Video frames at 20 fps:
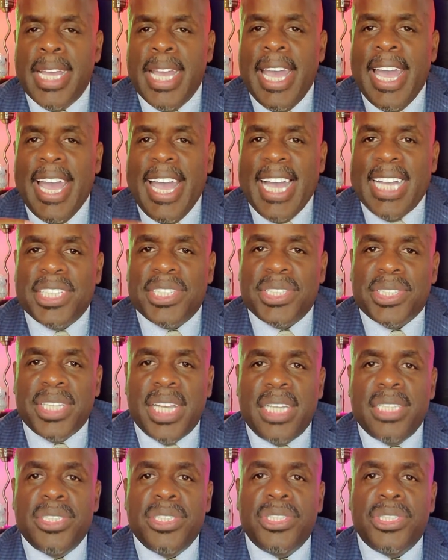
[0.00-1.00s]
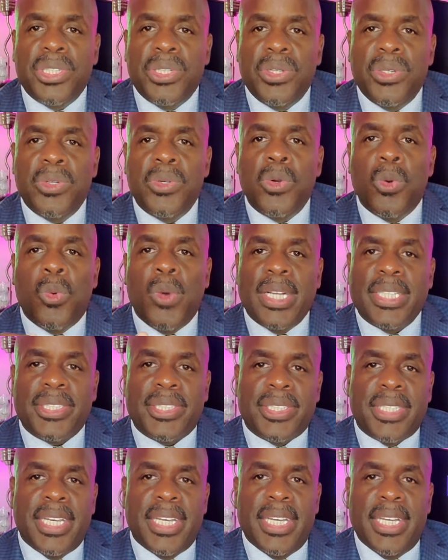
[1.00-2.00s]
As Sun Tzu once
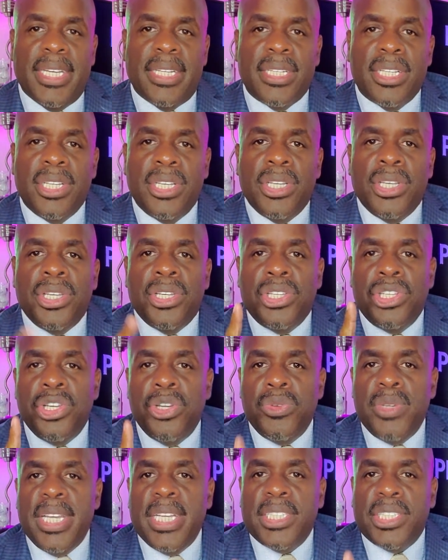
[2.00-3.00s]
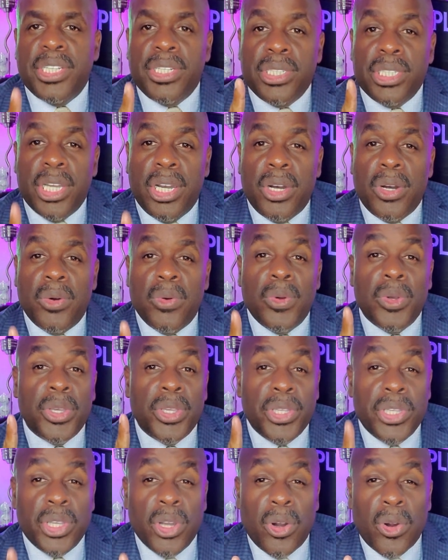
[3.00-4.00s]
said, you need to know
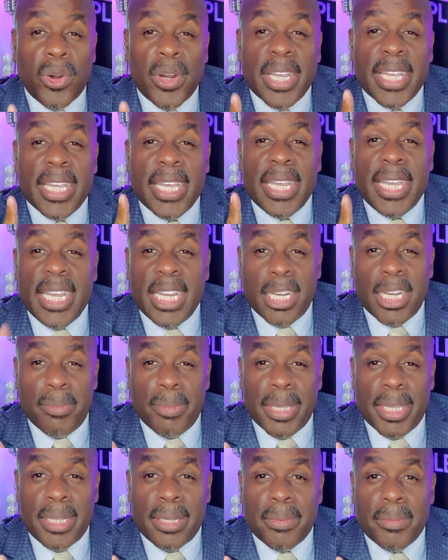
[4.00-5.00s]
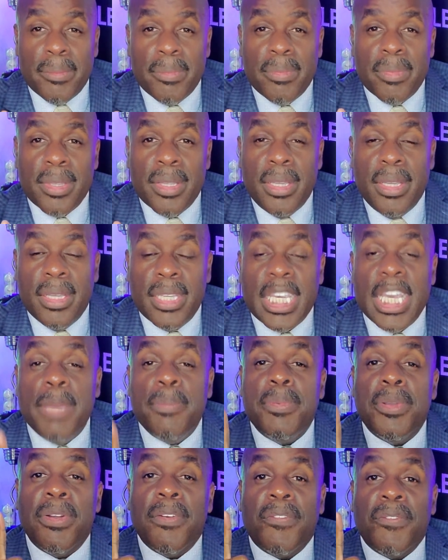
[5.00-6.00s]
your enemy.
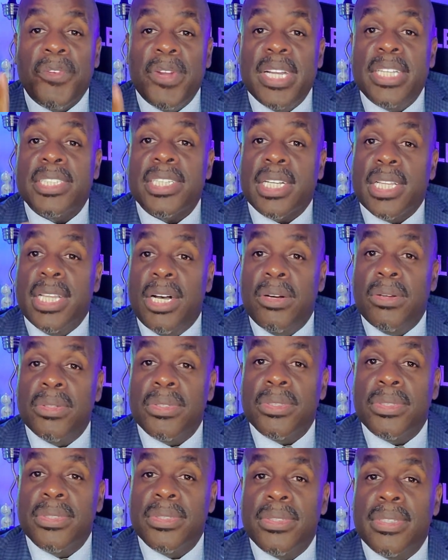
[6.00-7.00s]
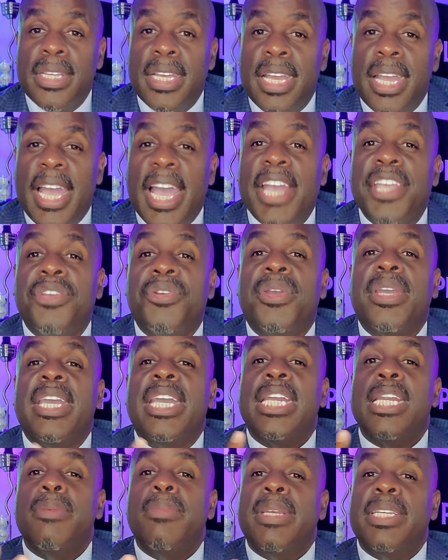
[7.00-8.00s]
Keep your friends close and your
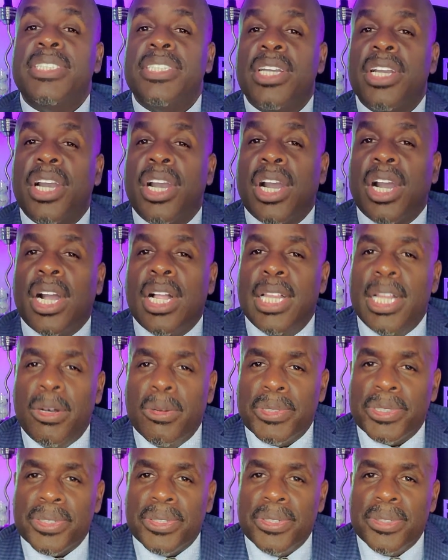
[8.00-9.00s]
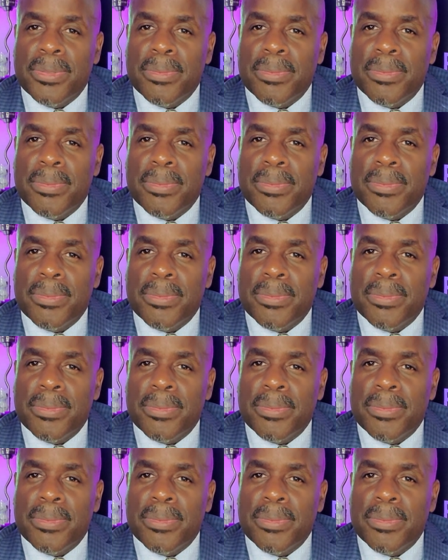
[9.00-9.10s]
enemies closer.